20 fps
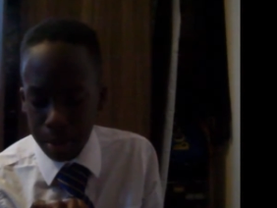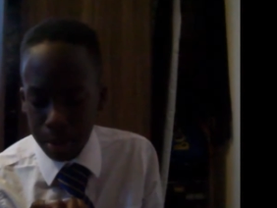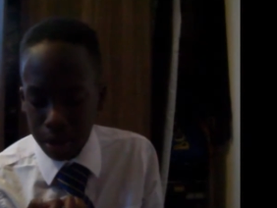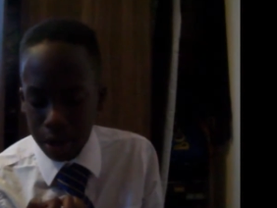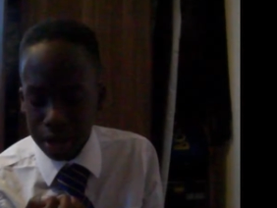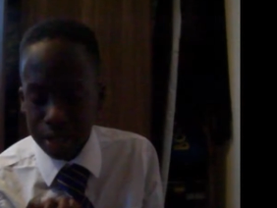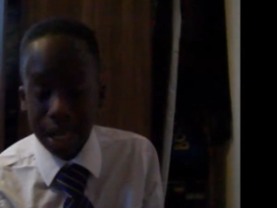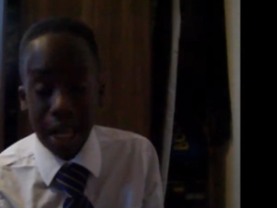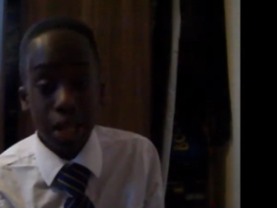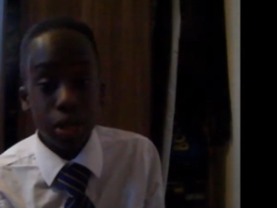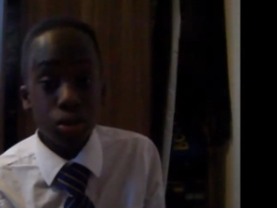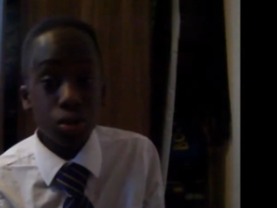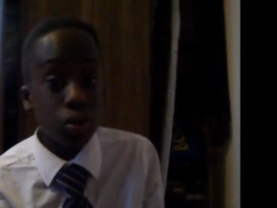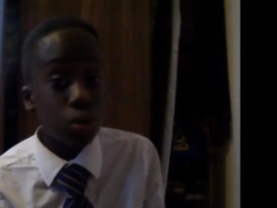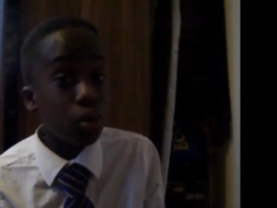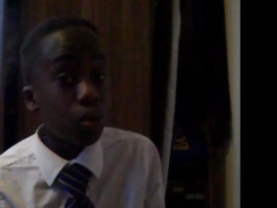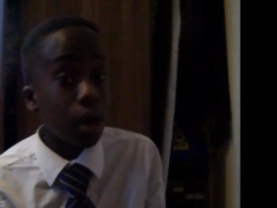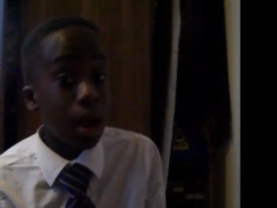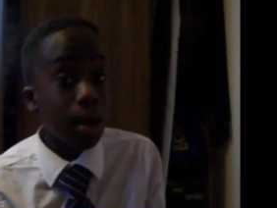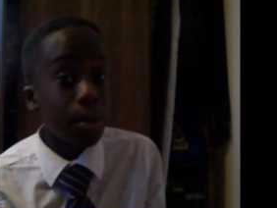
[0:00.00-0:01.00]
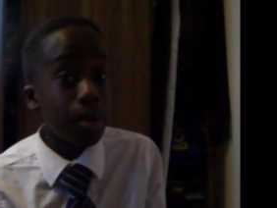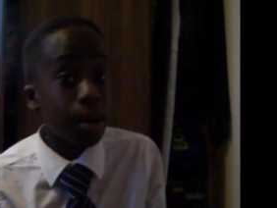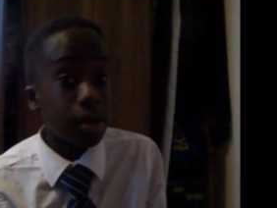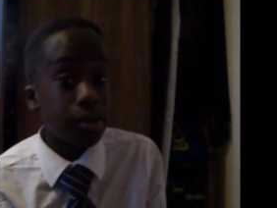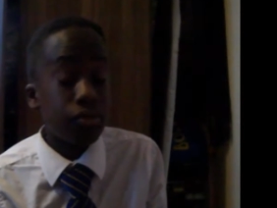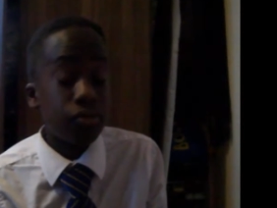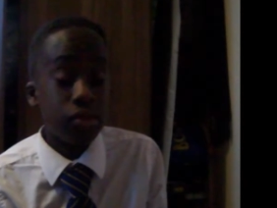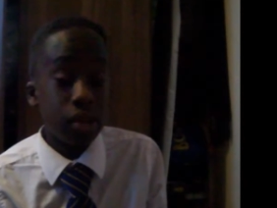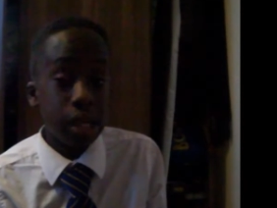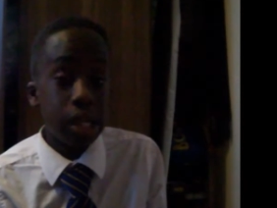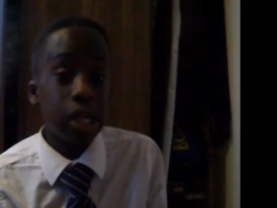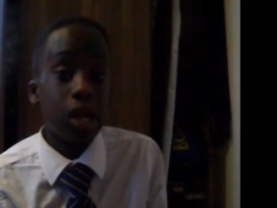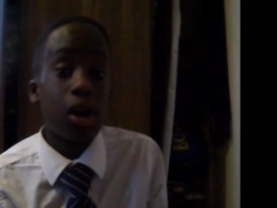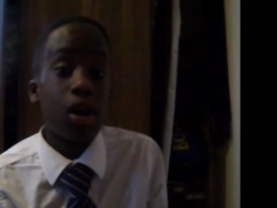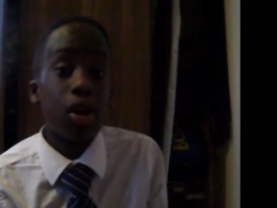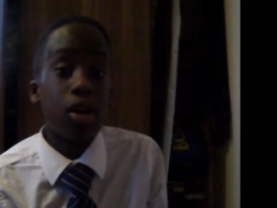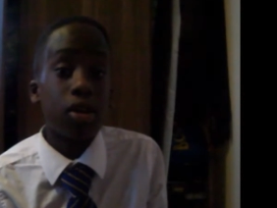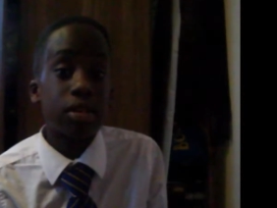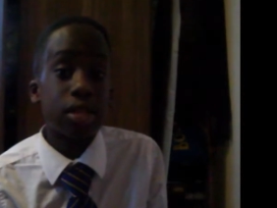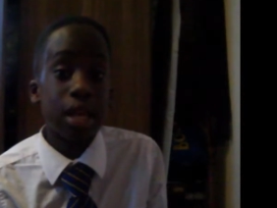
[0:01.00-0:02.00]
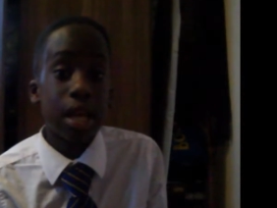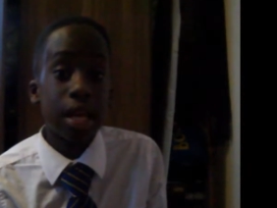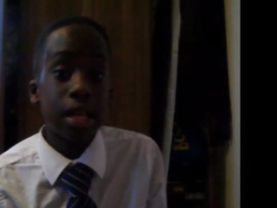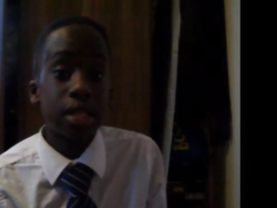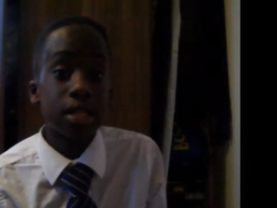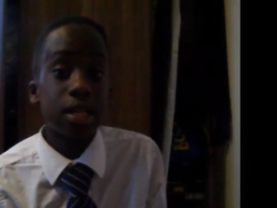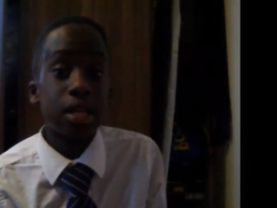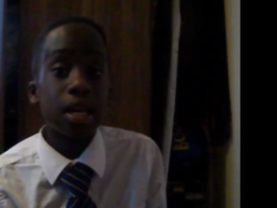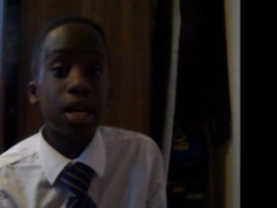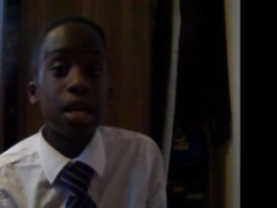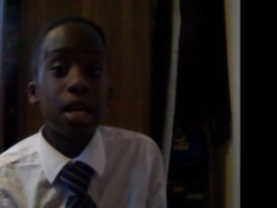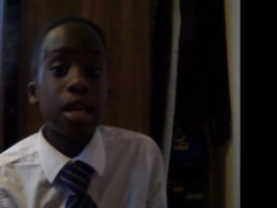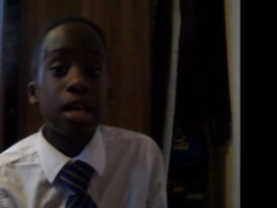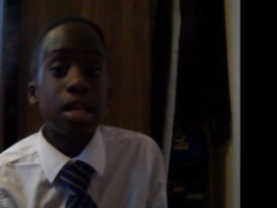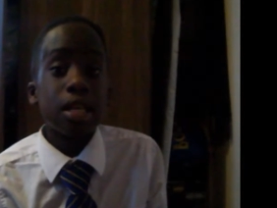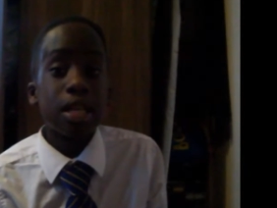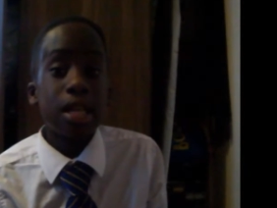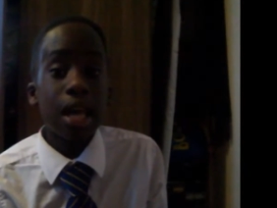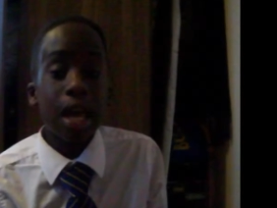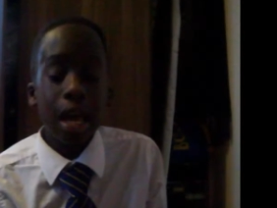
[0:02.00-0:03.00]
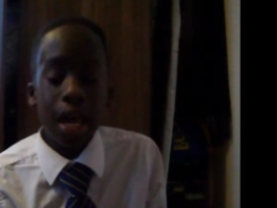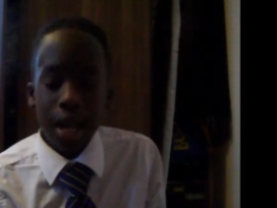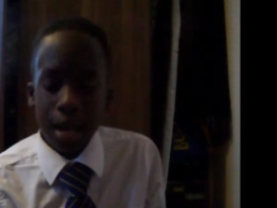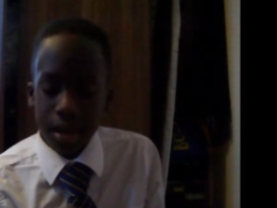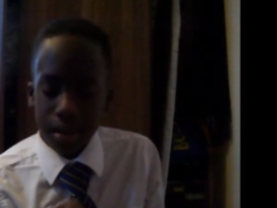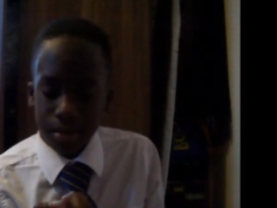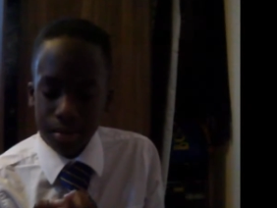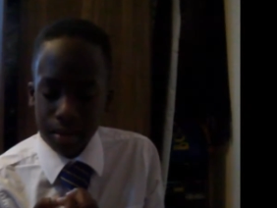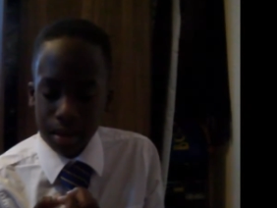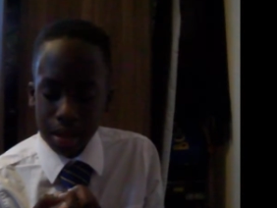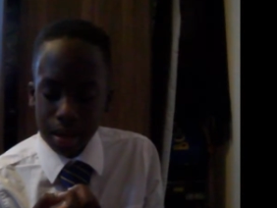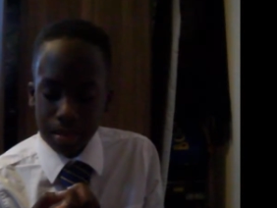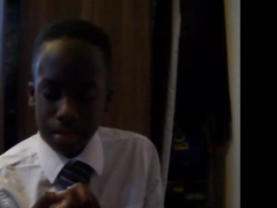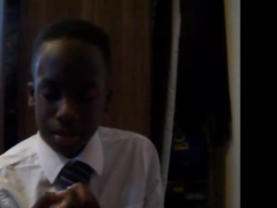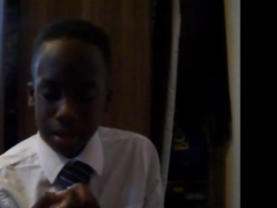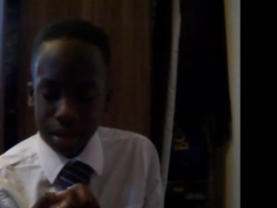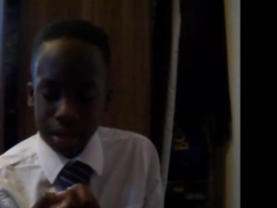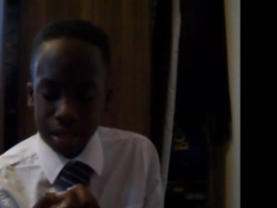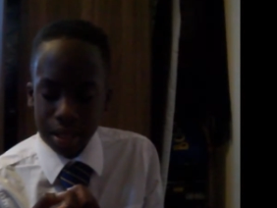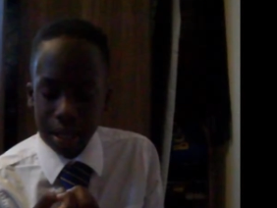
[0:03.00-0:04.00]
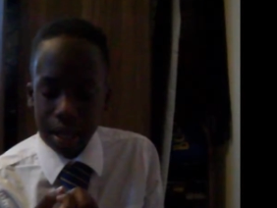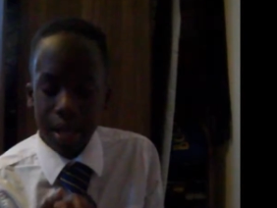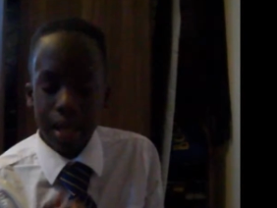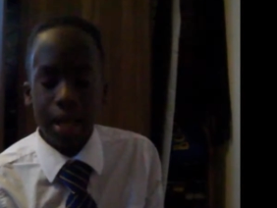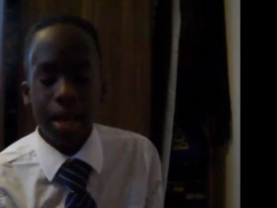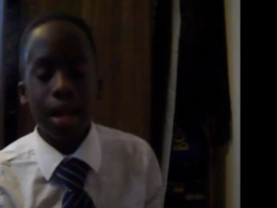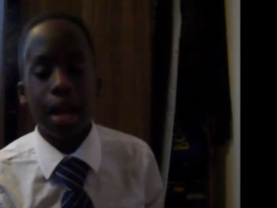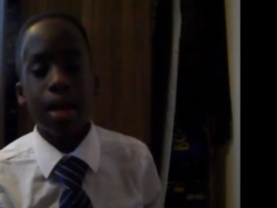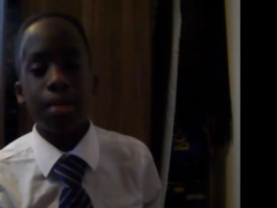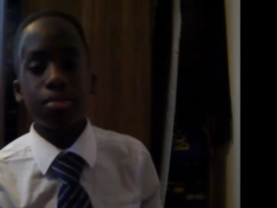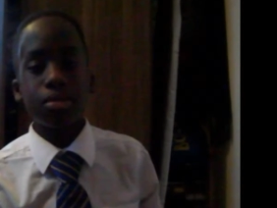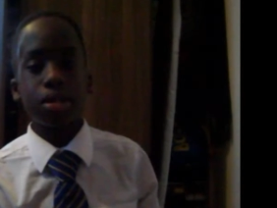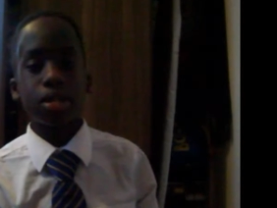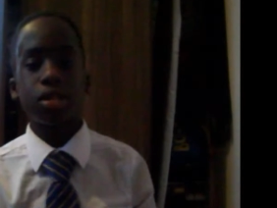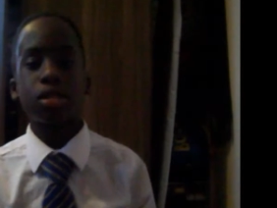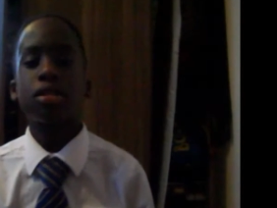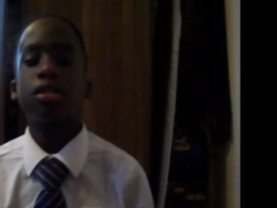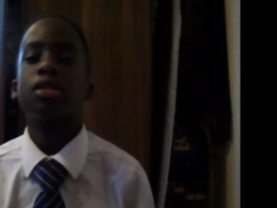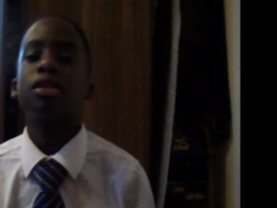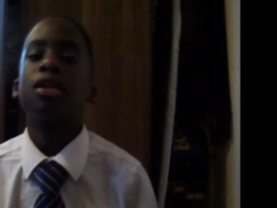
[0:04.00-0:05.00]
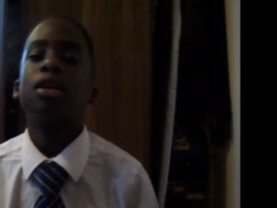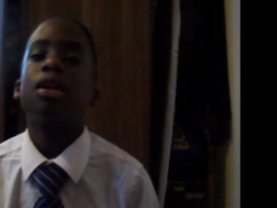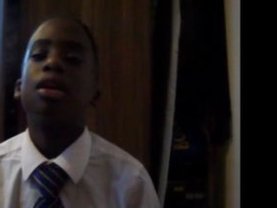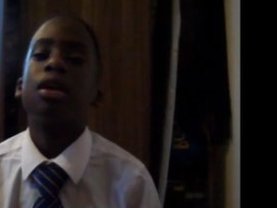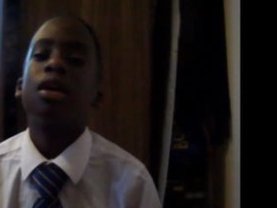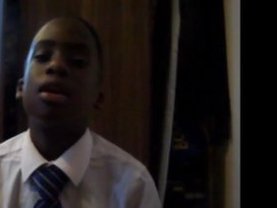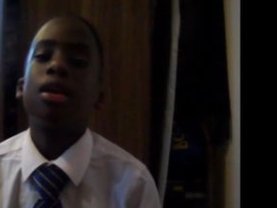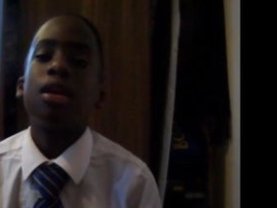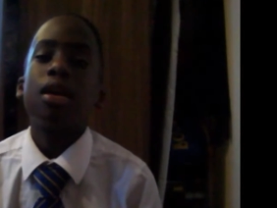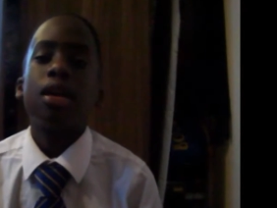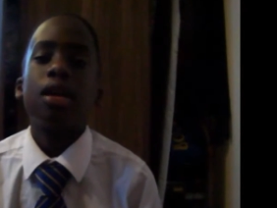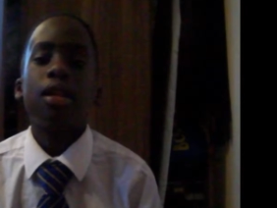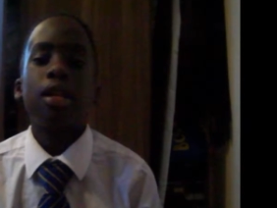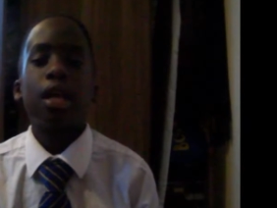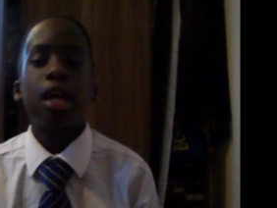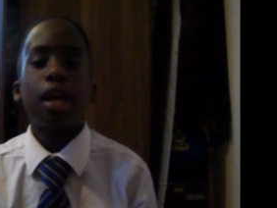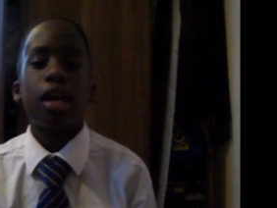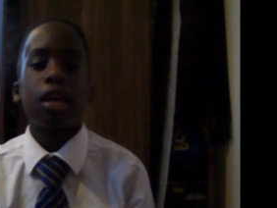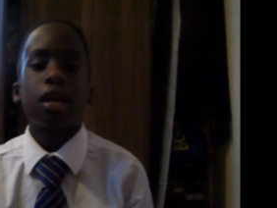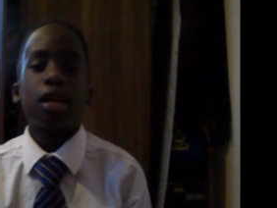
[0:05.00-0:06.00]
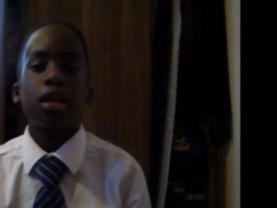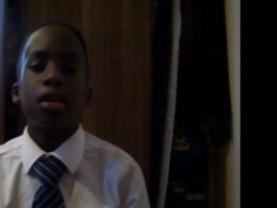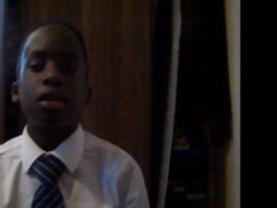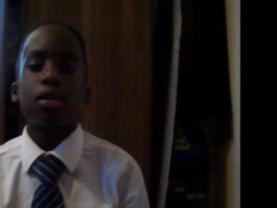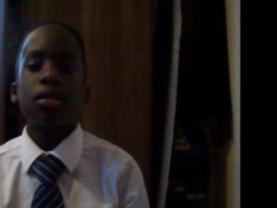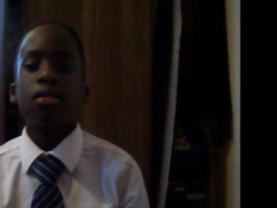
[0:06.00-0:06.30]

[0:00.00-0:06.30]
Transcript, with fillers: because at school I work really hard. And yeah, I'm just thinking, I'm just like